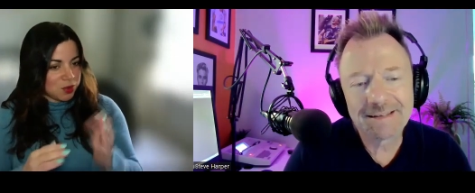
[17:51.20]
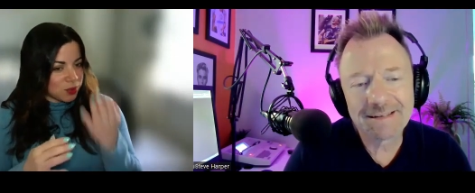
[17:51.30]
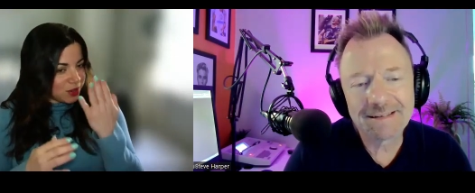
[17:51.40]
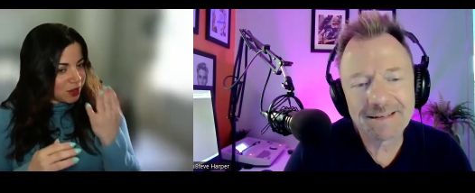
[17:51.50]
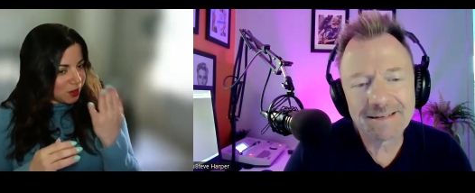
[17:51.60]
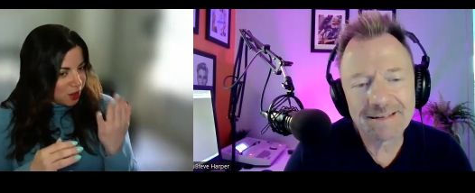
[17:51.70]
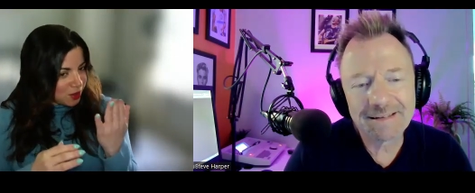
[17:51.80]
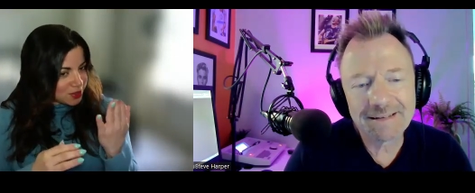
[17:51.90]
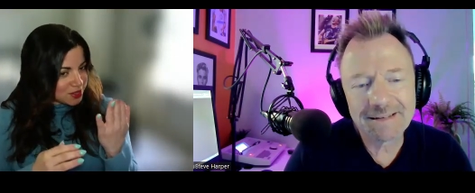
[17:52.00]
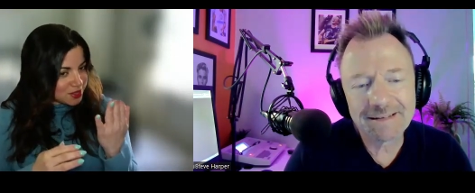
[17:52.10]
Speaker 1: really
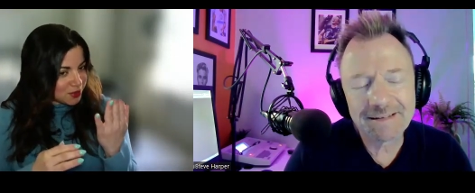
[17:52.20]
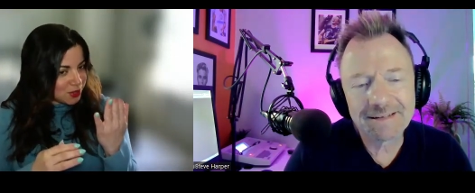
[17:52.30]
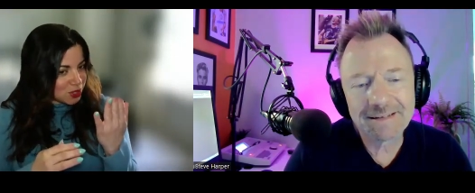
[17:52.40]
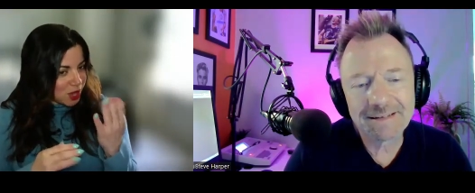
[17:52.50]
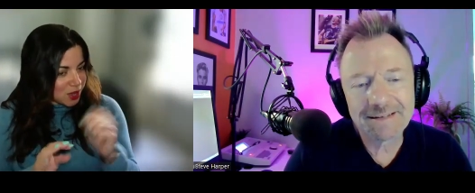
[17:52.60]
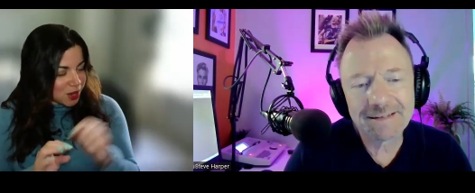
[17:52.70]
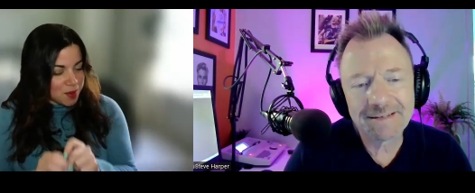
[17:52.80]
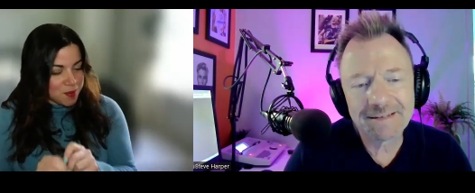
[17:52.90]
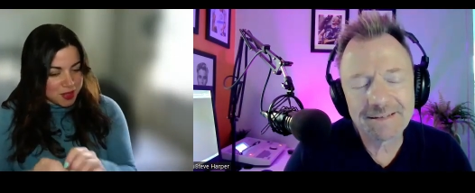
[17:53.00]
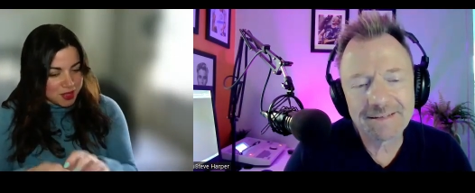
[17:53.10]
close to each other
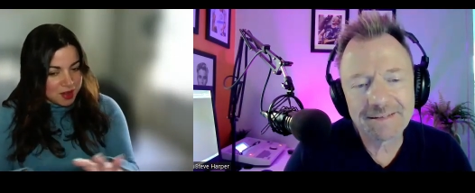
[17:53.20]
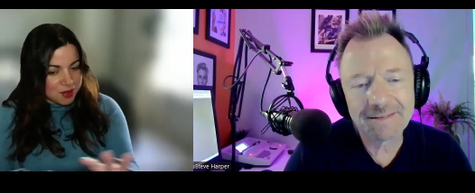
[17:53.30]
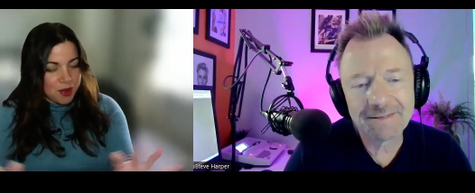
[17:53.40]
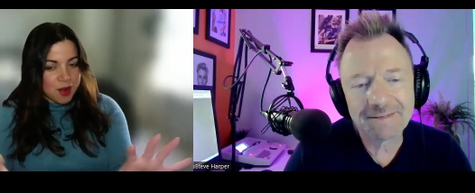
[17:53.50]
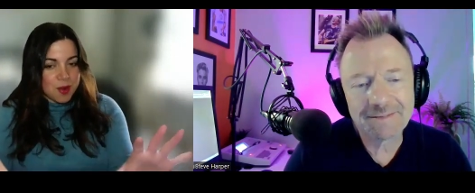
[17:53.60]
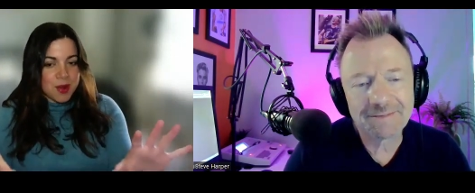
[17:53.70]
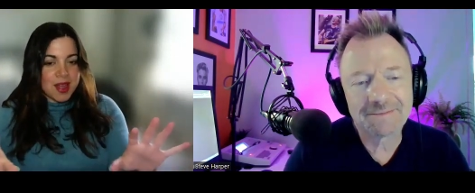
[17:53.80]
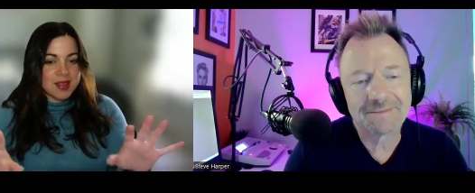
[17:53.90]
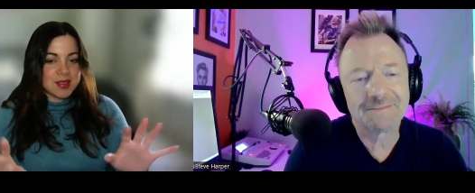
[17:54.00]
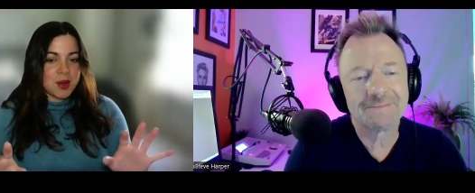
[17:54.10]
but then far away
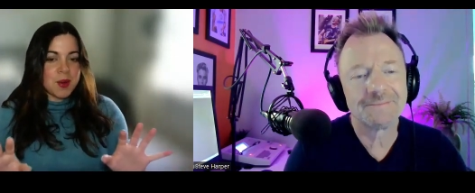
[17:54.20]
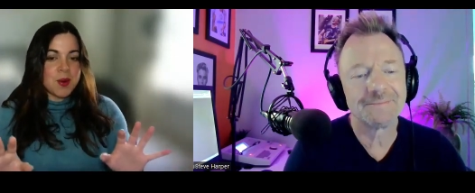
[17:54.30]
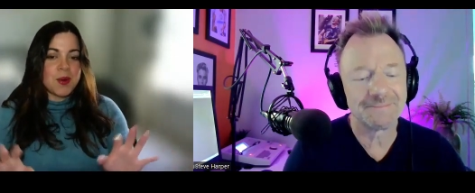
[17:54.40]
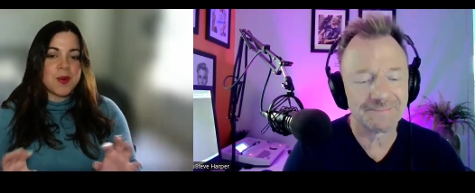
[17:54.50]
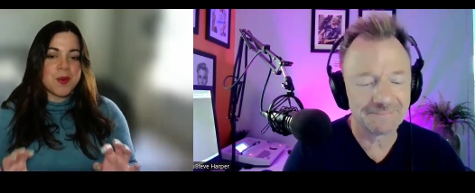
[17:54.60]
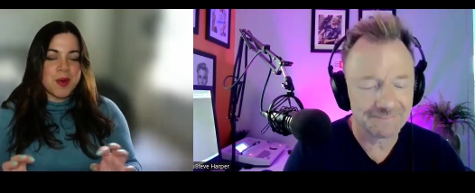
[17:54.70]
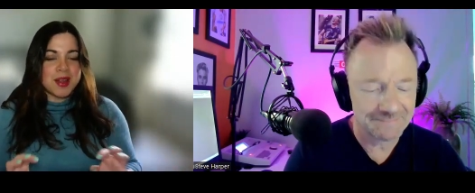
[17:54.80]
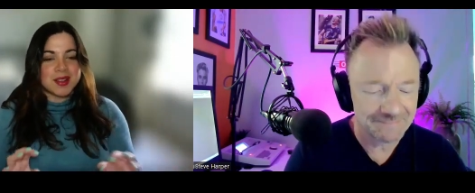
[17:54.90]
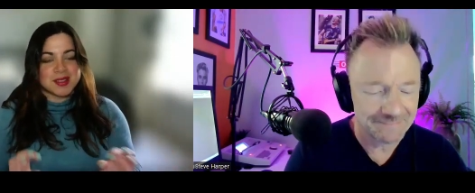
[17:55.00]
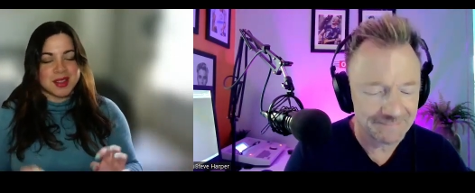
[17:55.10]
as a whole
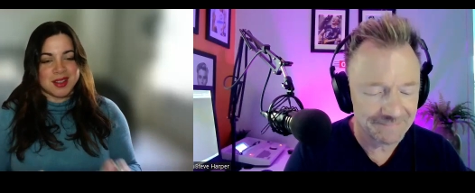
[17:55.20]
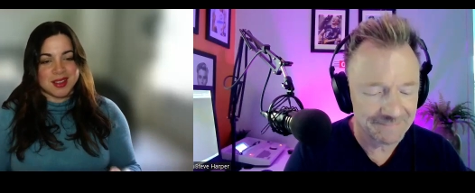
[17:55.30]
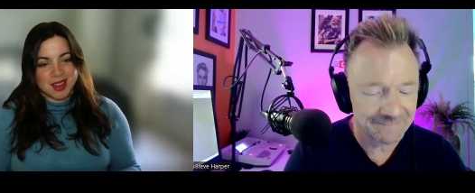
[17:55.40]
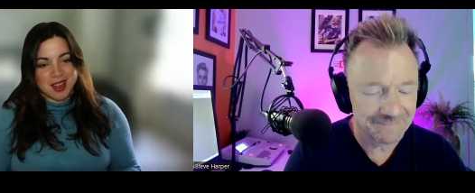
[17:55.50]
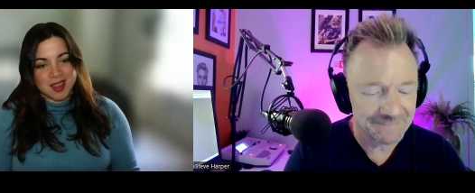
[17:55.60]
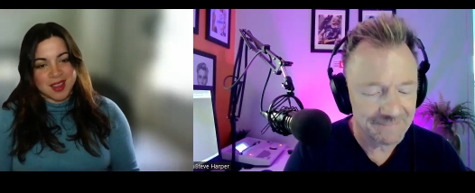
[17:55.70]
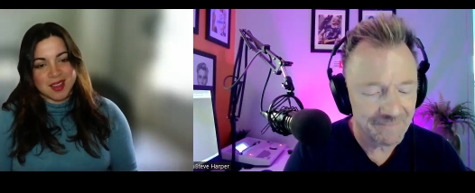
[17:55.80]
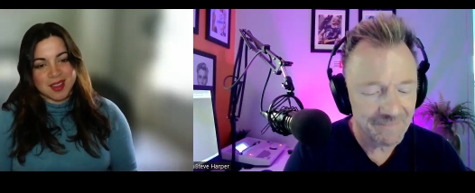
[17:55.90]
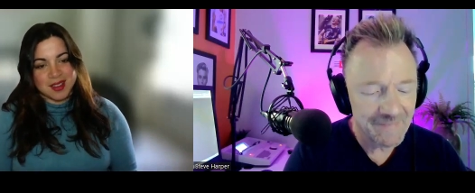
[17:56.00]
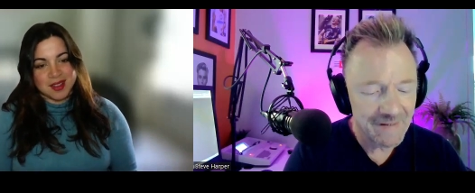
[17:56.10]
what does it look like
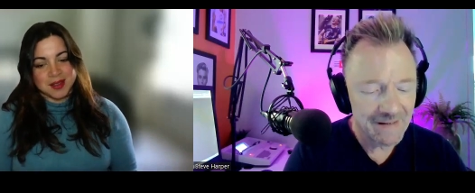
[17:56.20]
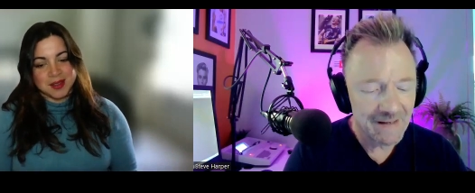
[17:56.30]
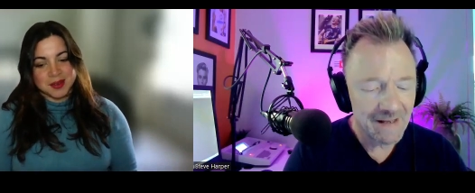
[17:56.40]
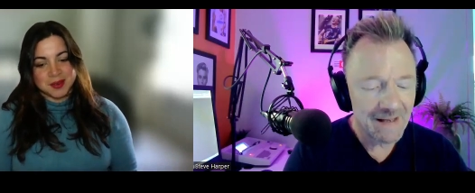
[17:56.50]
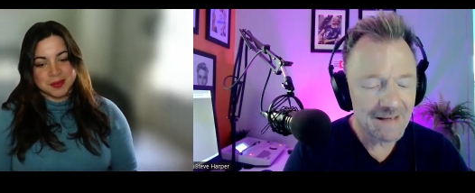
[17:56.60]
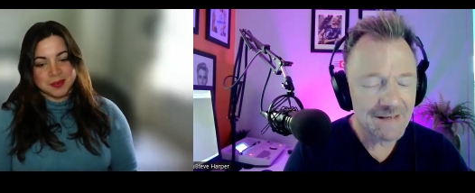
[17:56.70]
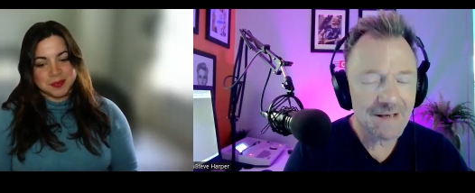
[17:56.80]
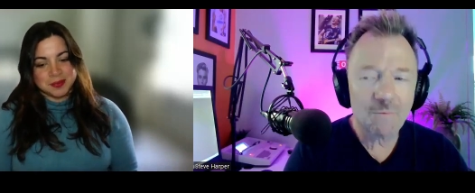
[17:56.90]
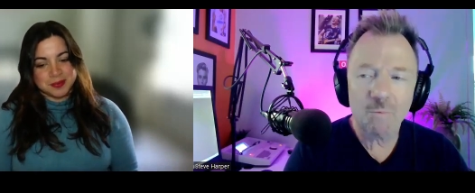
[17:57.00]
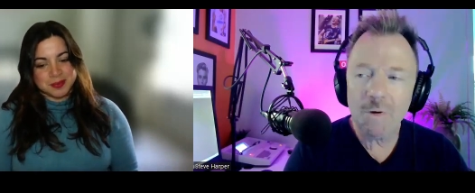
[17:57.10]

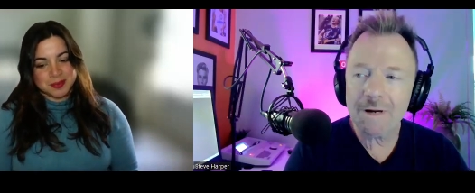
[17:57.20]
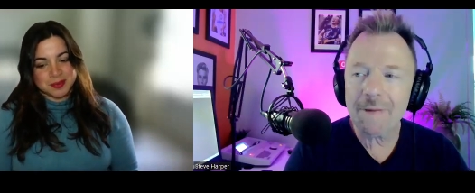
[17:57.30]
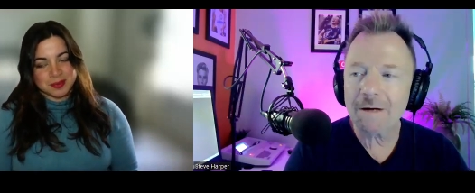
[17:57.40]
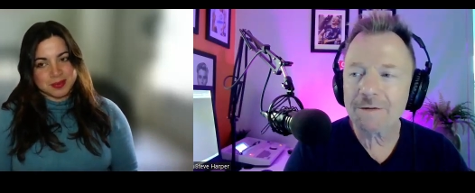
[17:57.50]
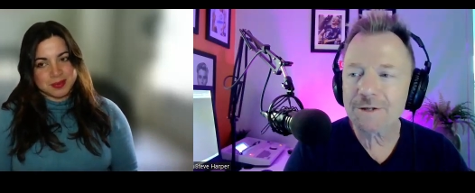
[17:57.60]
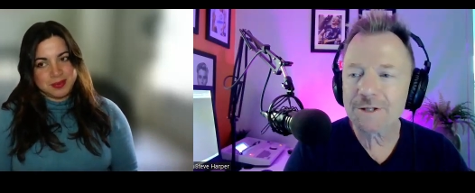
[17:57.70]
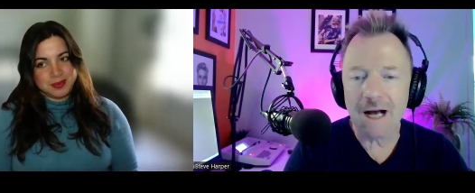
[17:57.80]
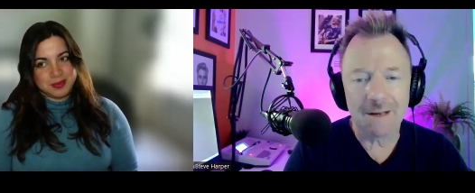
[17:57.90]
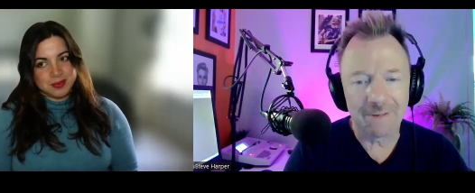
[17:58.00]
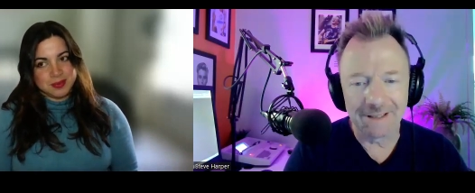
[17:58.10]
Speaker 2: what about
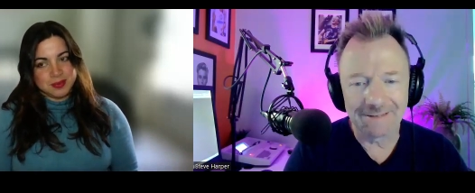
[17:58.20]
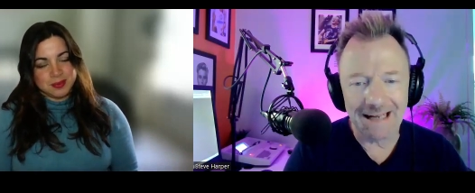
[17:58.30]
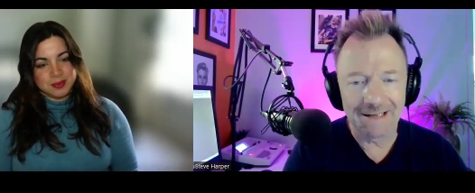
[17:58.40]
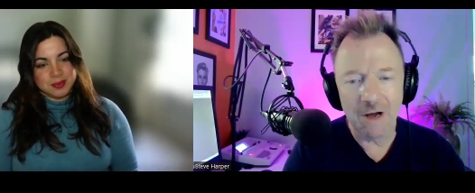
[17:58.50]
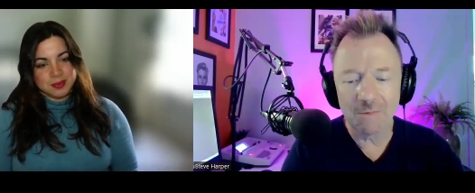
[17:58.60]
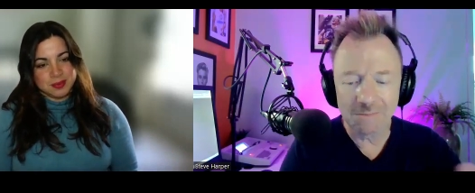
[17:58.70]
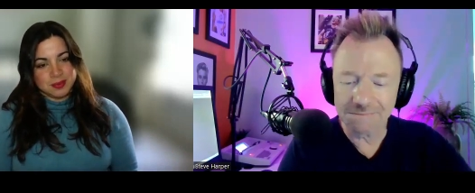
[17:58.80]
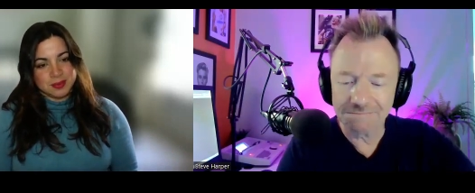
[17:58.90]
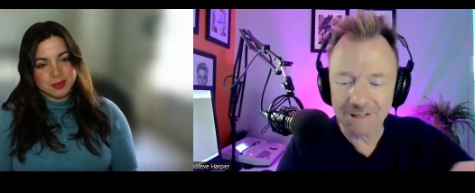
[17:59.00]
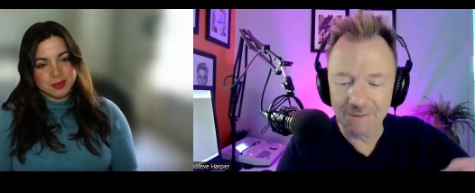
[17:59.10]
shopping? I
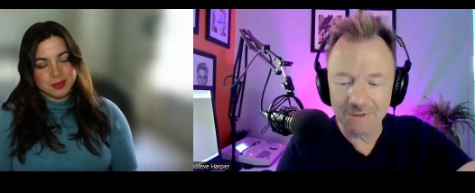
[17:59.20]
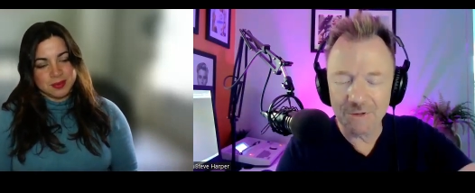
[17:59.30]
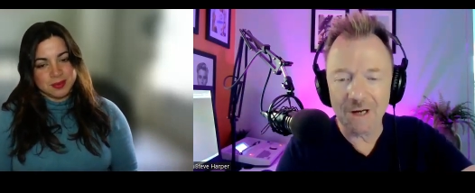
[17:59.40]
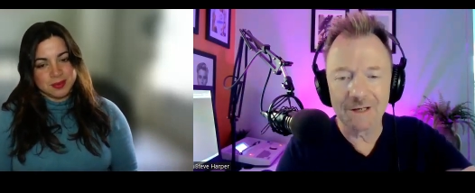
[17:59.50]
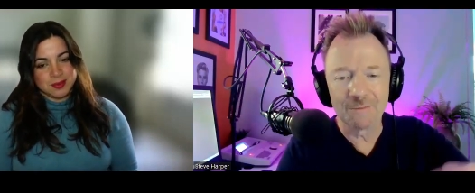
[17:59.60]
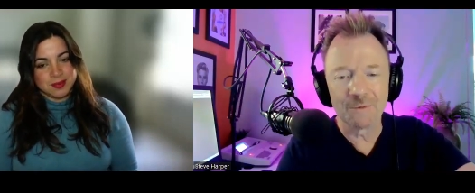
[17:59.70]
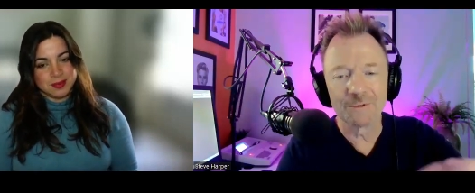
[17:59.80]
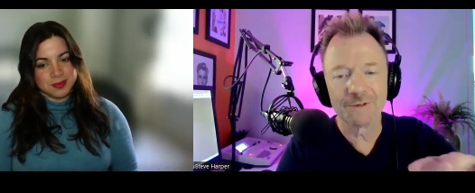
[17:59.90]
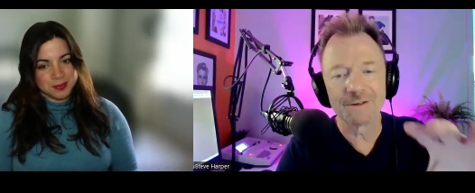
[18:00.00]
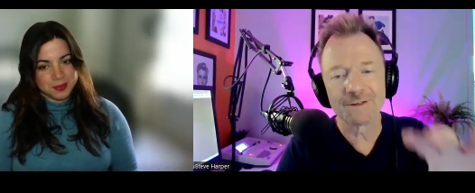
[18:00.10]
know, you know, we're talking
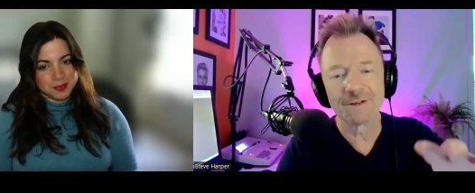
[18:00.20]
rules here,